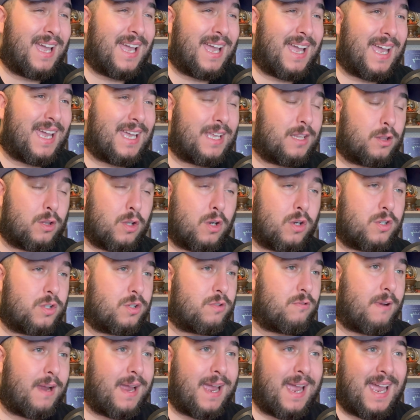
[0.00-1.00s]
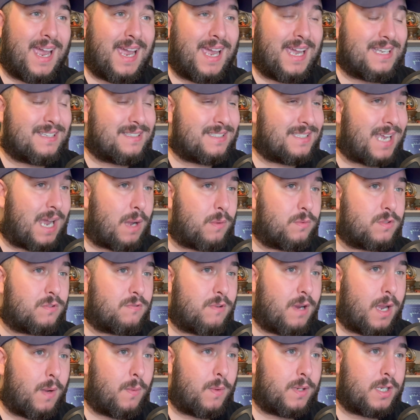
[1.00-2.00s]
It looks great, it sounds
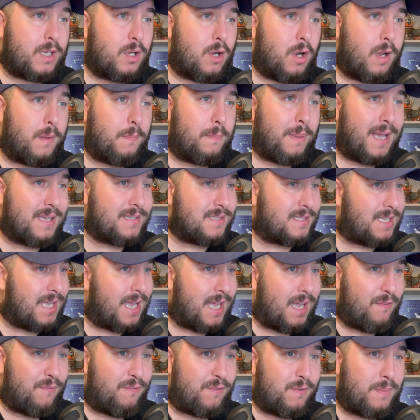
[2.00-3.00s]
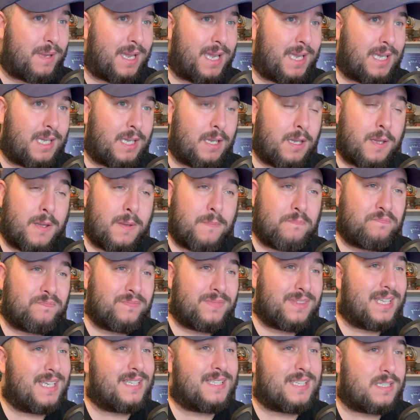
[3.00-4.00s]
great when you're going past it. For me,
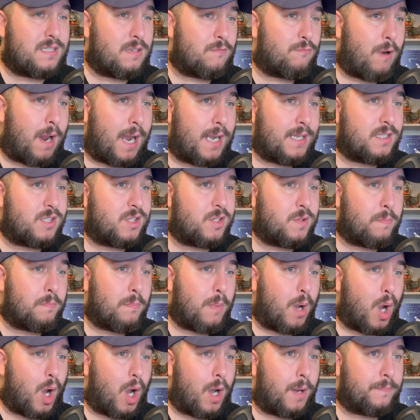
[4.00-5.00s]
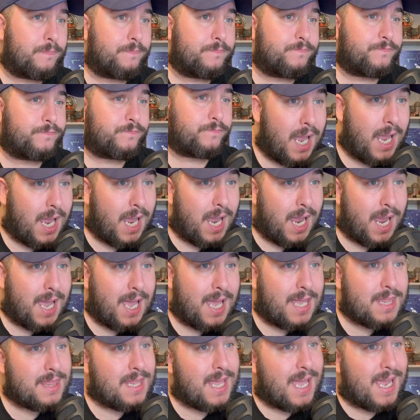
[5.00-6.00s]
this is a ride some more.
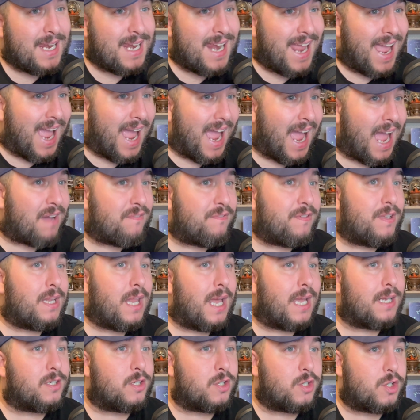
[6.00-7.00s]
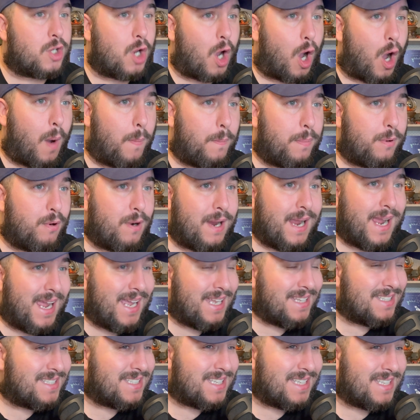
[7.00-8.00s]
And then Avalanche,
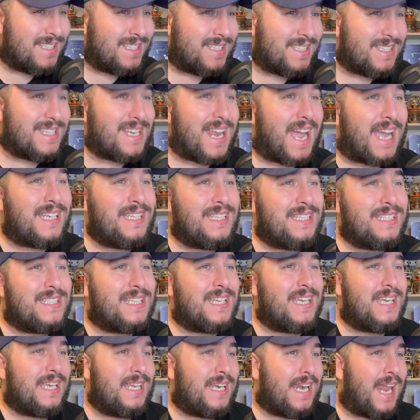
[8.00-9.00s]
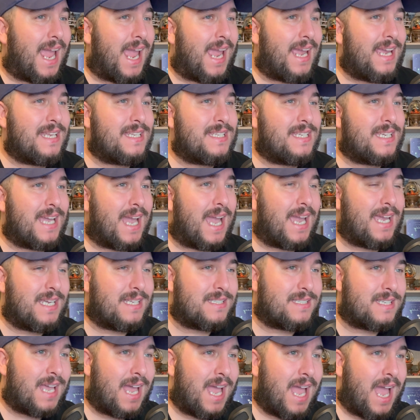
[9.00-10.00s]
operating since
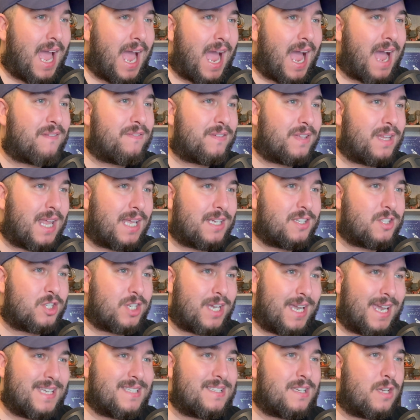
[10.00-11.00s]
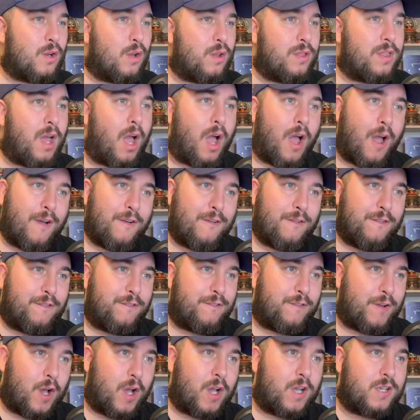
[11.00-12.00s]
1988. Avalanche is another
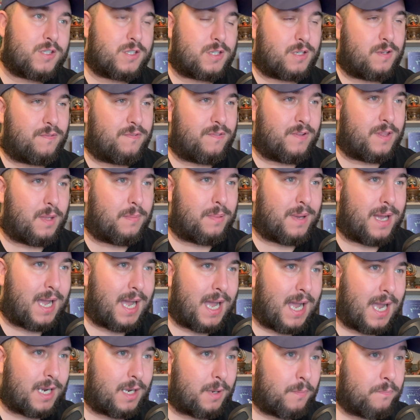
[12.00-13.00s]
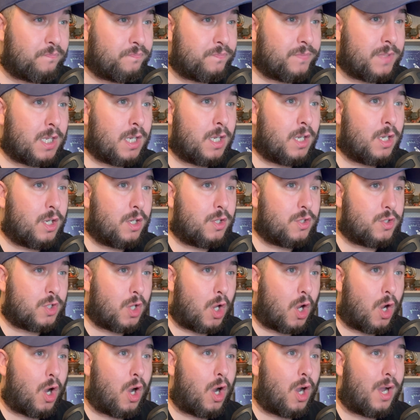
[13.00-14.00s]
first for the park.
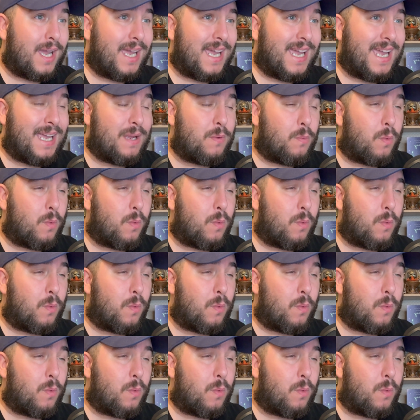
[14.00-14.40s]
So it